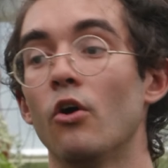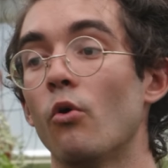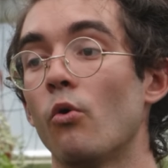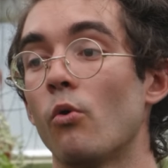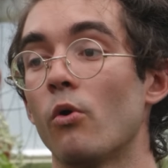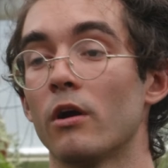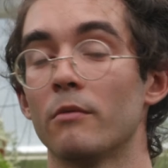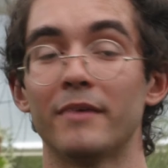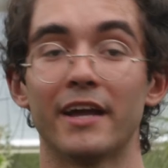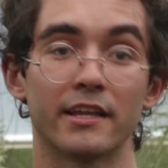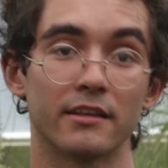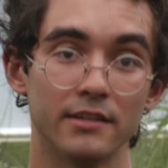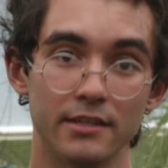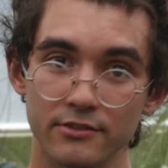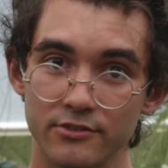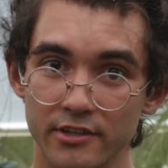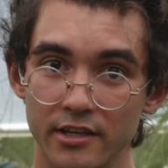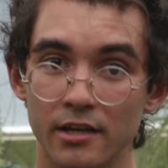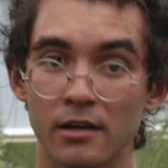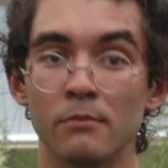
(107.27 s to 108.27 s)
or
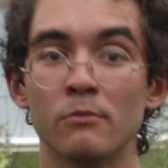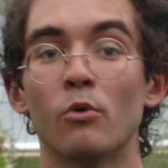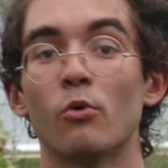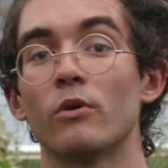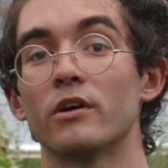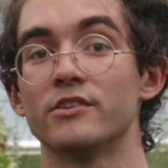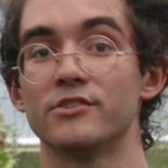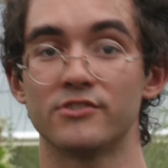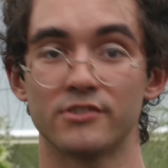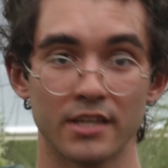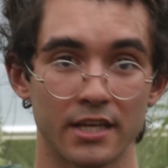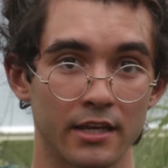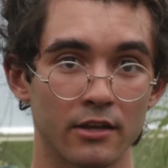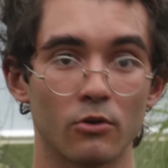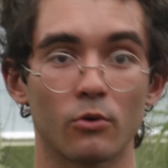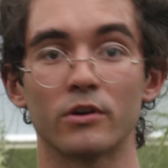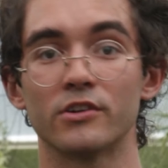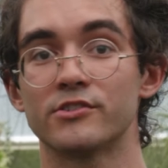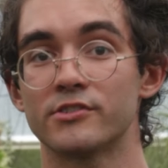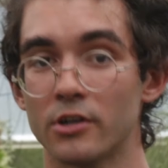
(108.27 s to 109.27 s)
magnesium or
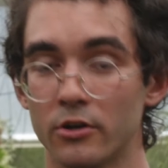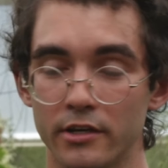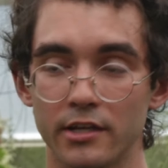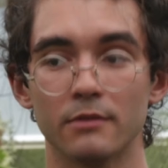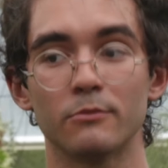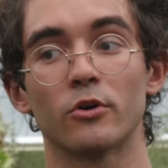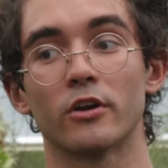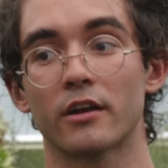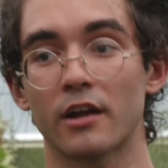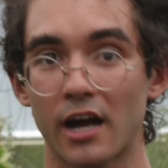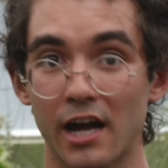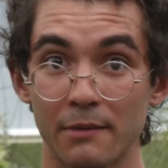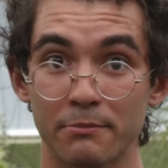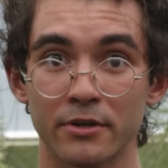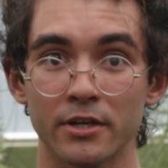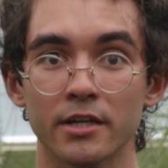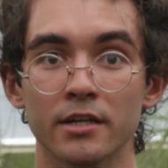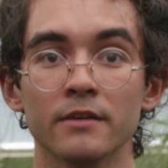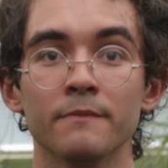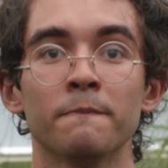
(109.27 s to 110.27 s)
zinc or sodium or
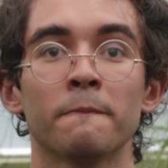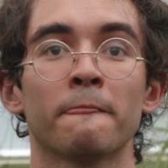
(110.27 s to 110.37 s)
copper